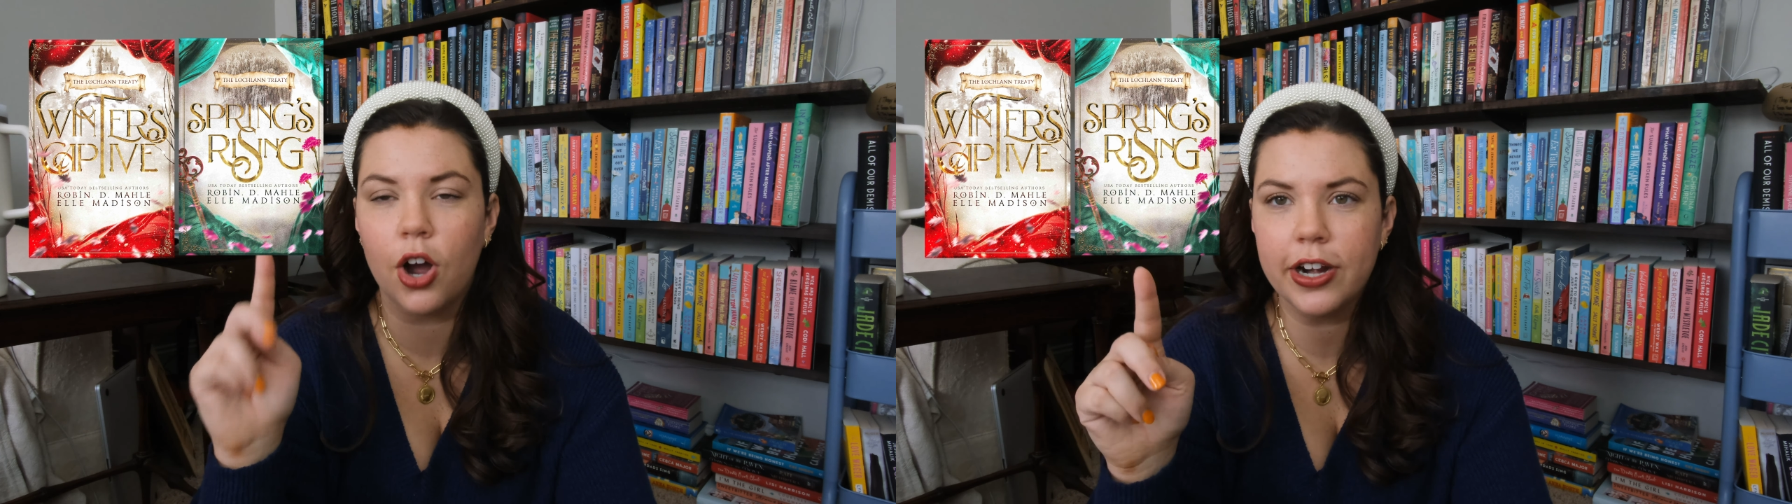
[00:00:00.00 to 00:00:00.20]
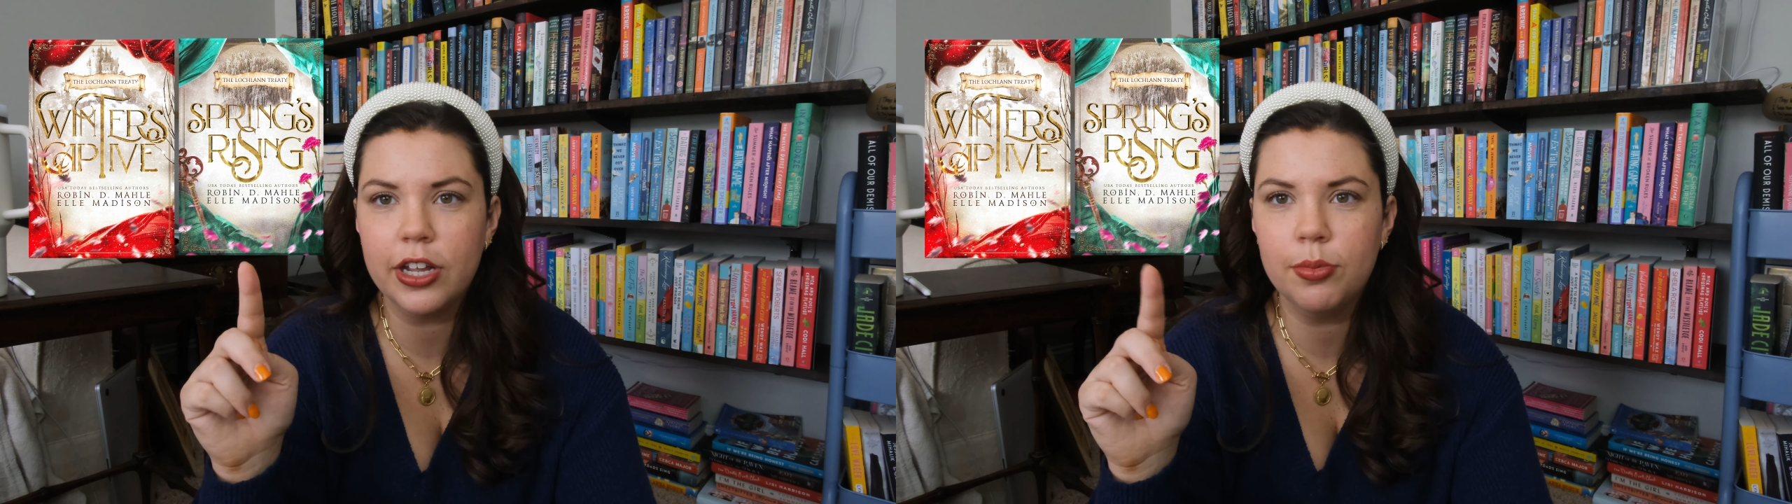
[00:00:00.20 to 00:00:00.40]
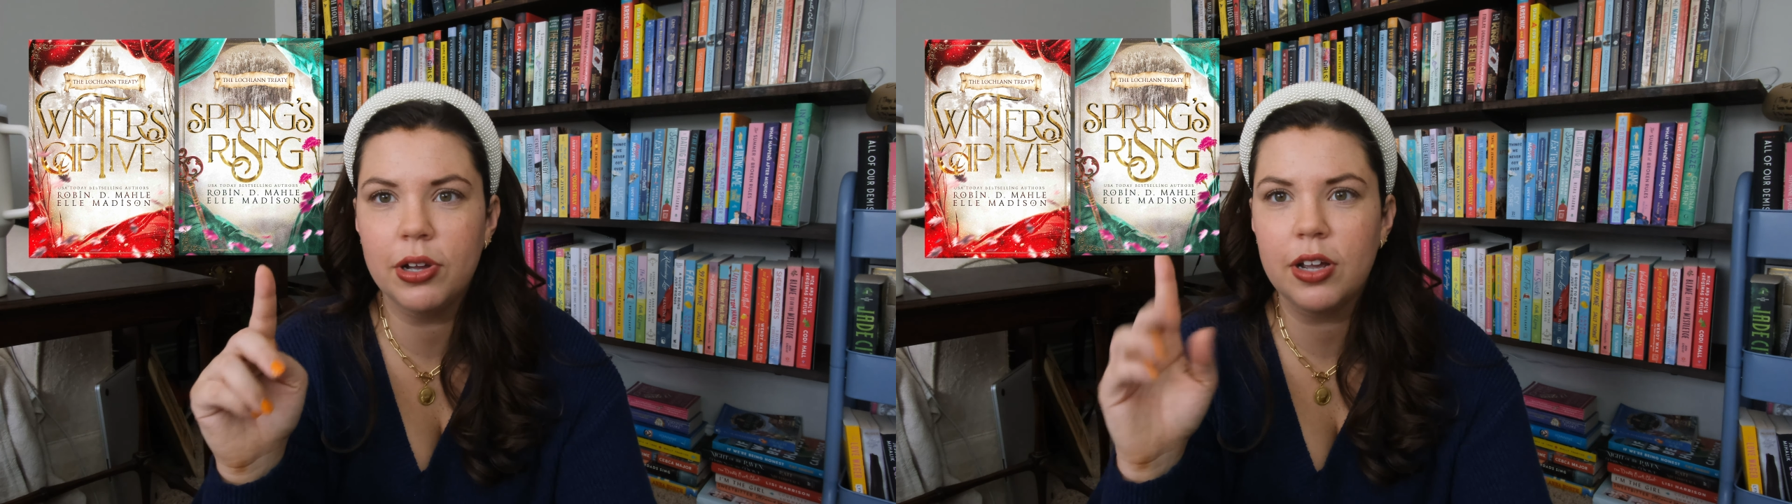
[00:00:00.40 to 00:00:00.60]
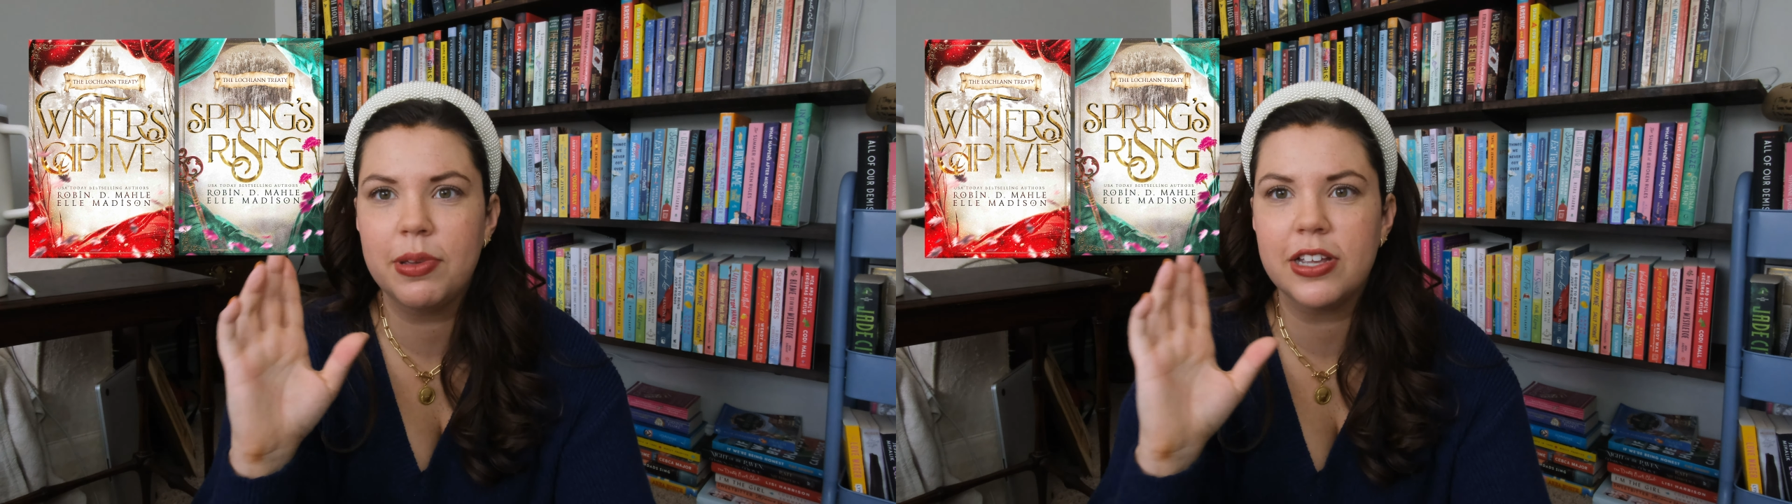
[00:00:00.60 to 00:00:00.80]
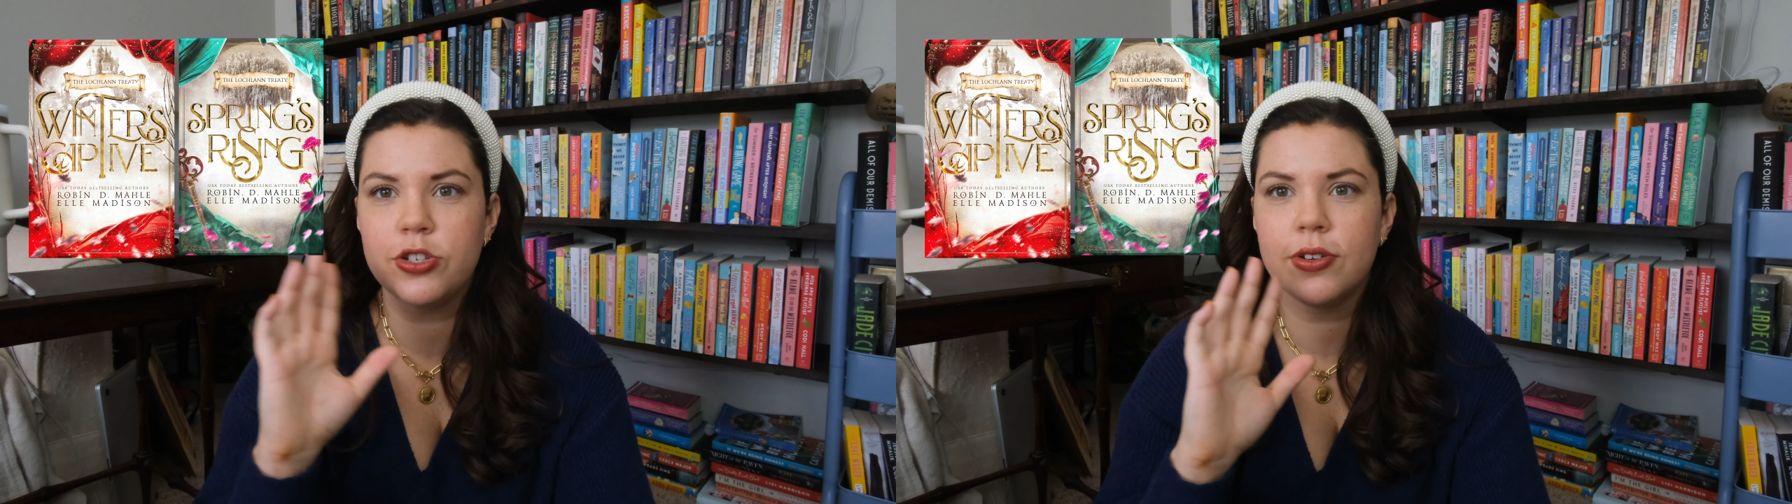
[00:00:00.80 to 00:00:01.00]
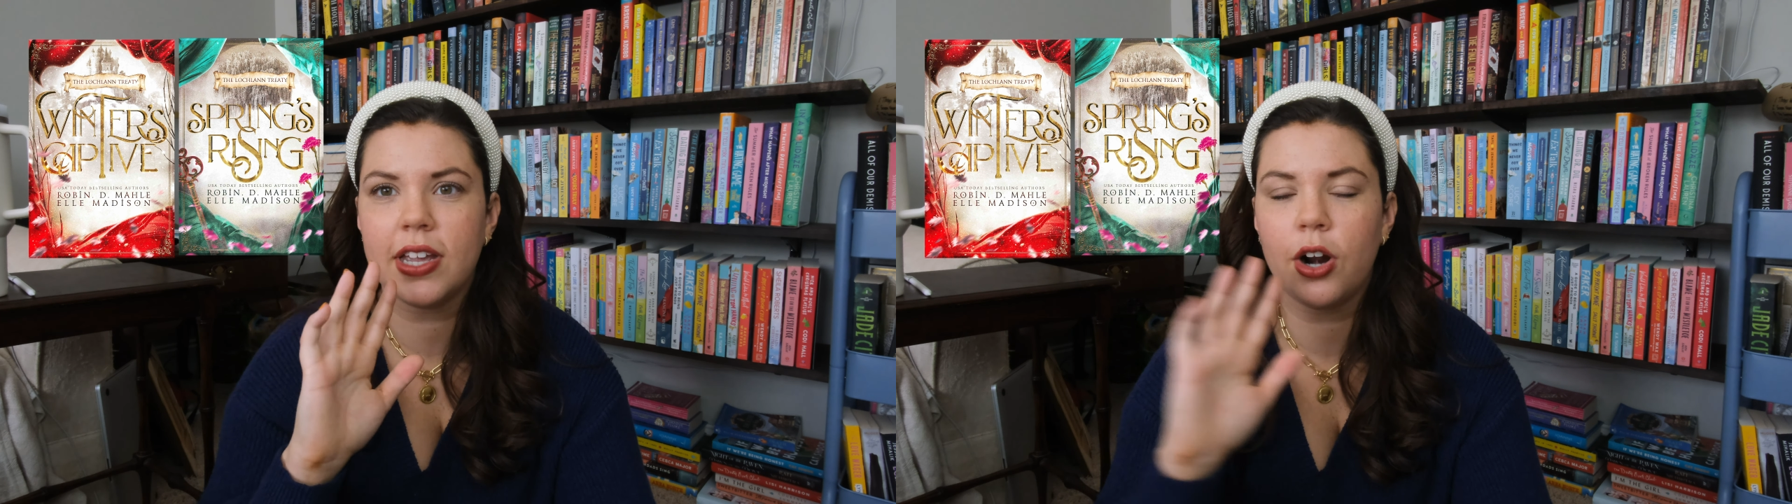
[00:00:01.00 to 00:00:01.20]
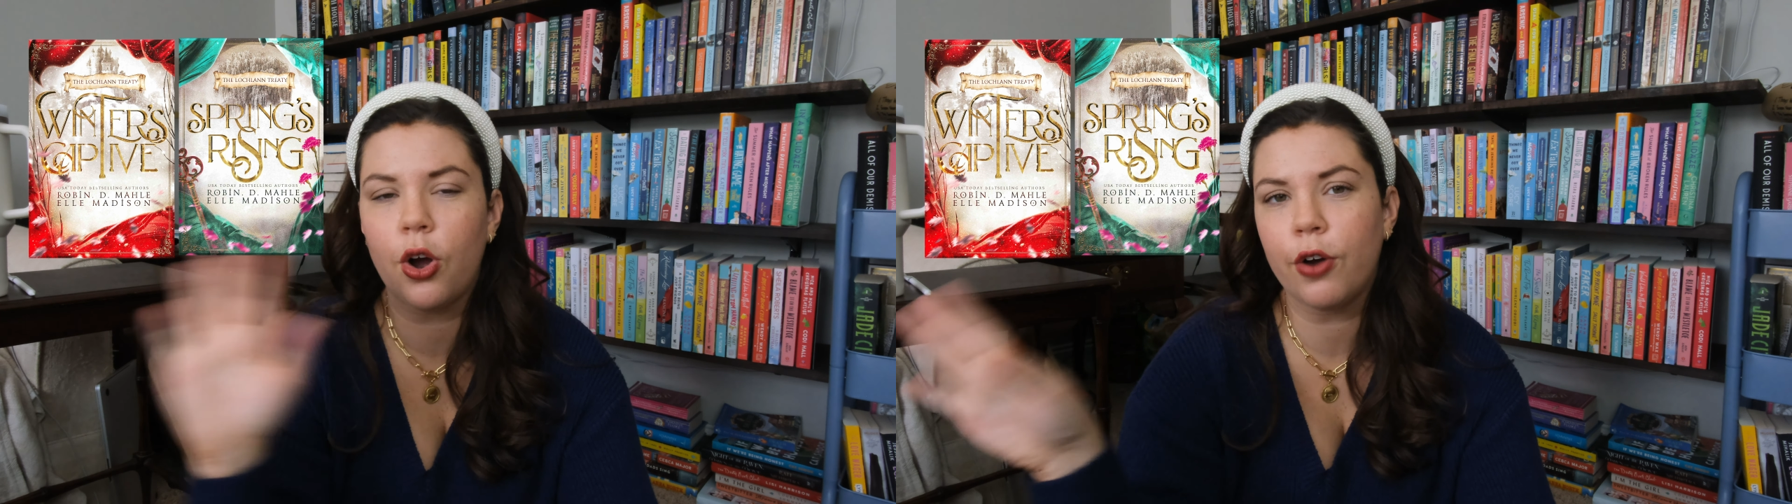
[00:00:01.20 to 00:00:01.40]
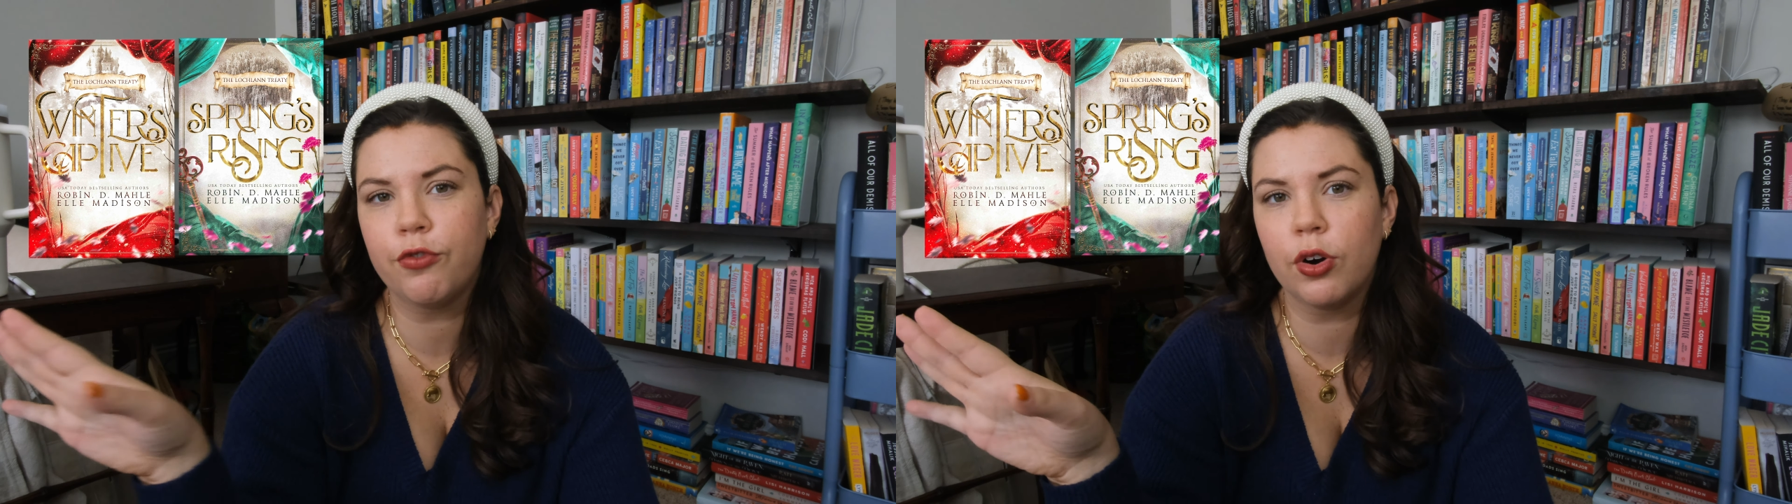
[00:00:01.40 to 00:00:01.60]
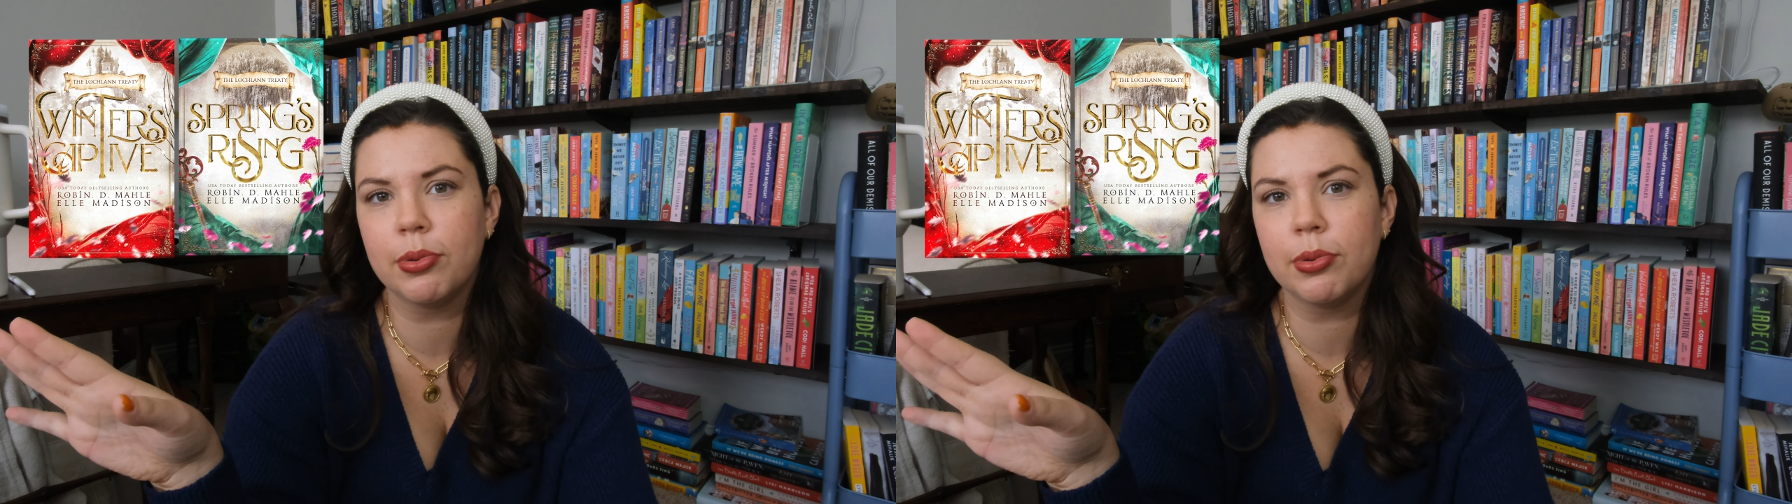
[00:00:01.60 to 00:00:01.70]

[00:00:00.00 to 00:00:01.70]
audiobook because you can get all 4